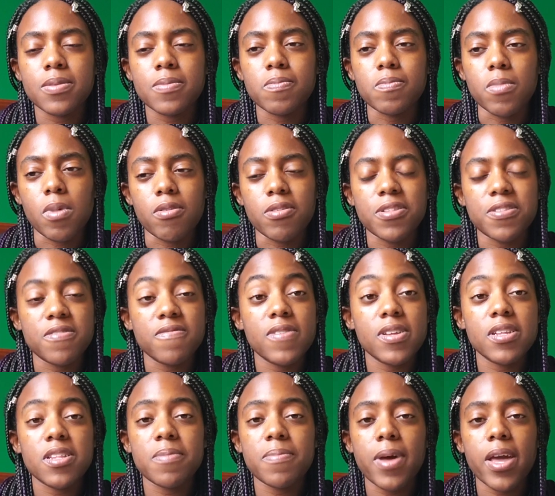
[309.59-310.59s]
Most of it
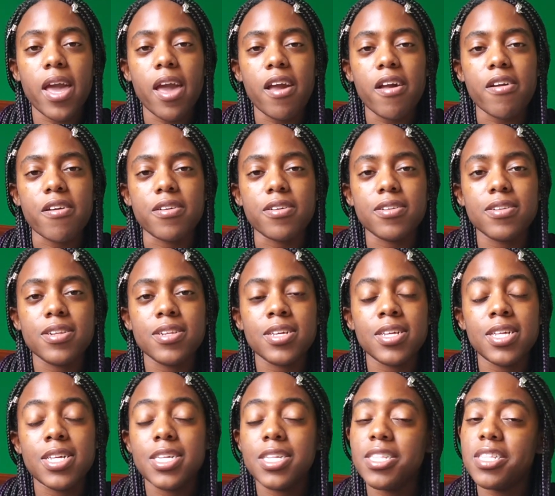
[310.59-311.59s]
is my hair.
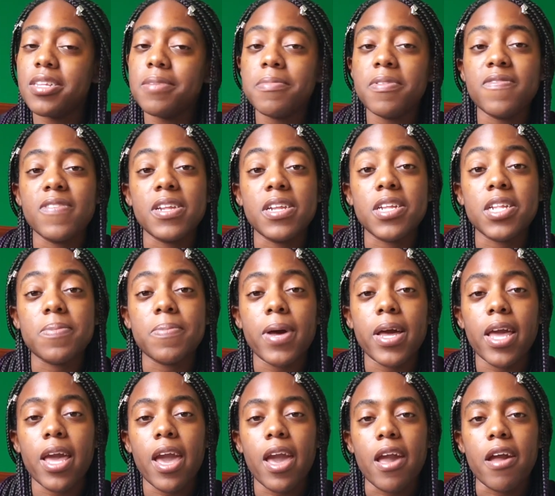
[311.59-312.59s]
Some of it is my
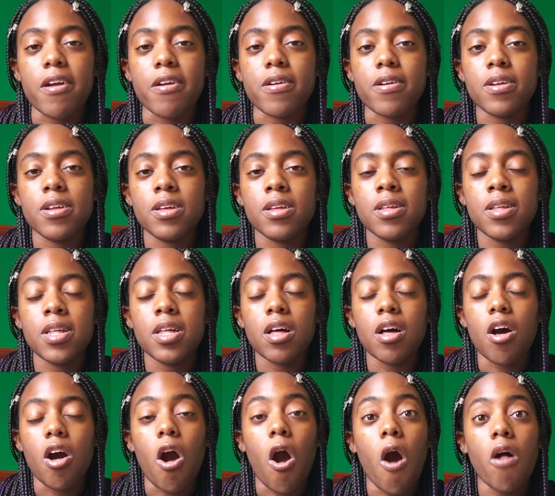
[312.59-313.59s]
hair.
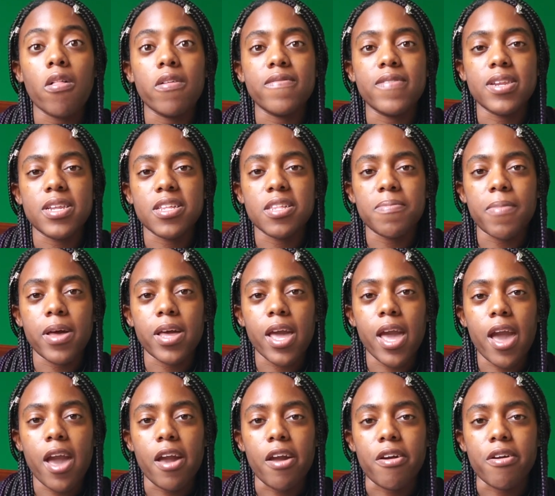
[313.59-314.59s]
All of it is my
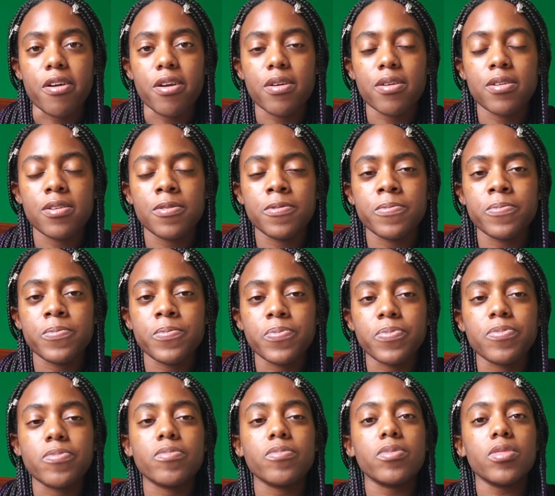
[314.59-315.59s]
hair.
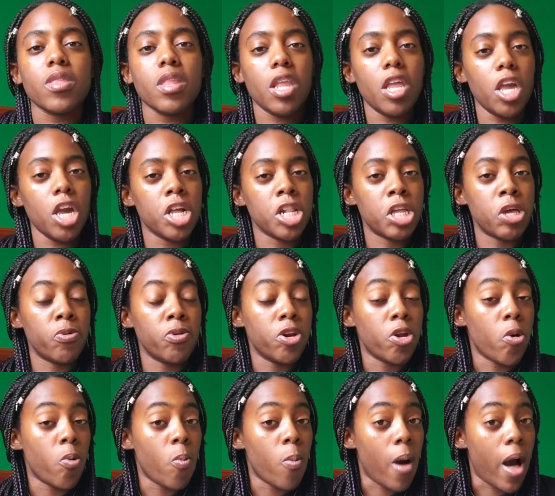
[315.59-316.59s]
You wanna
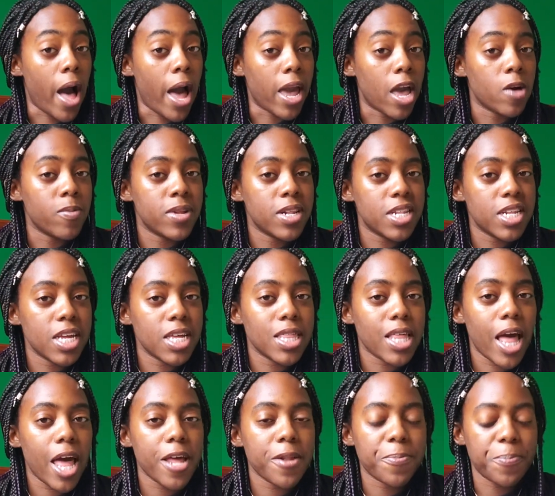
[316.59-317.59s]
know why I would say
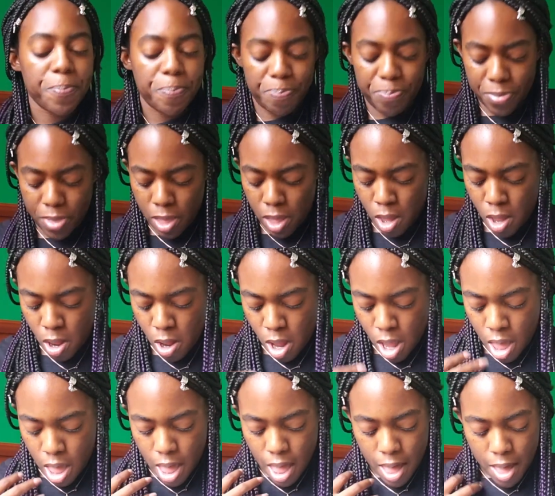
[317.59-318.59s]
that?
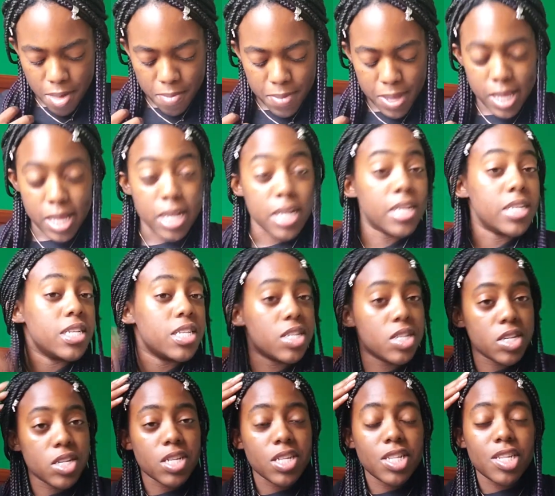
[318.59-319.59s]
Because
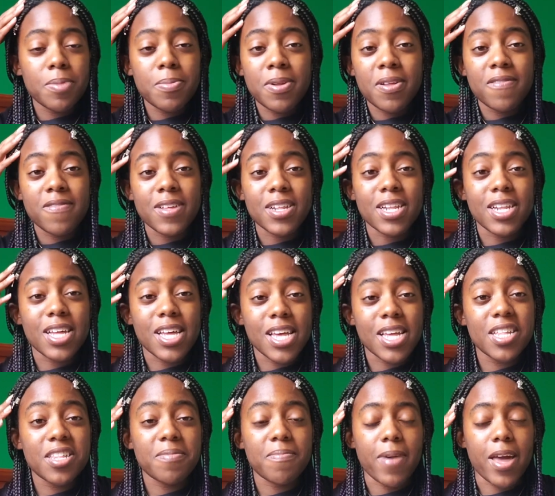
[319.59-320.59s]
some of it
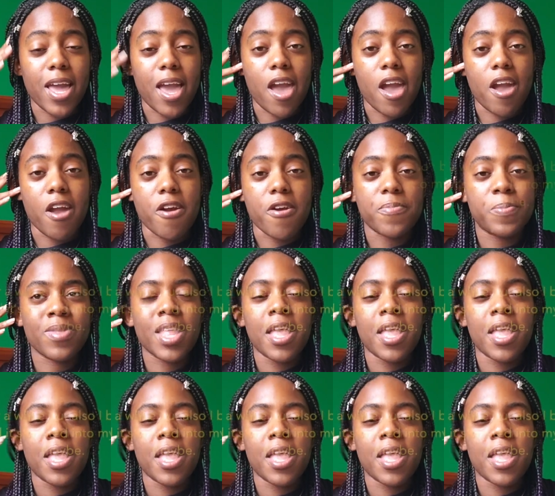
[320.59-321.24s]
is my hair.